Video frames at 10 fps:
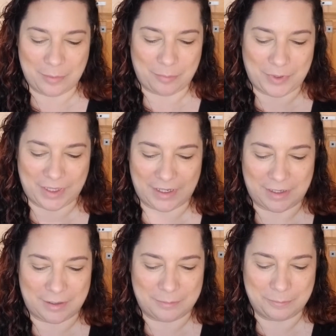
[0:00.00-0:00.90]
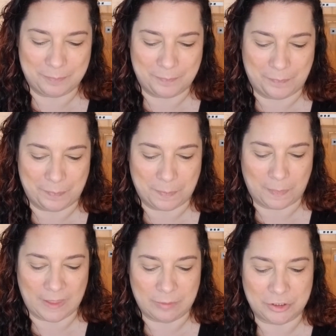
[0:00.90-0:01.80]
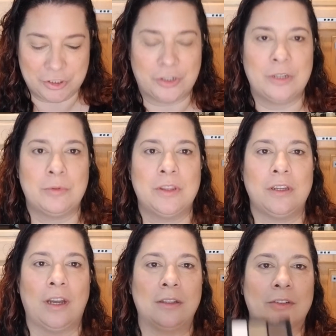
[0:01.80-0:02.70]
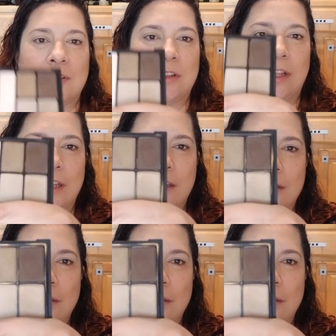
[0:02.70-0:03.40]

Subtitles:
but I'm going to show you what the colors look like.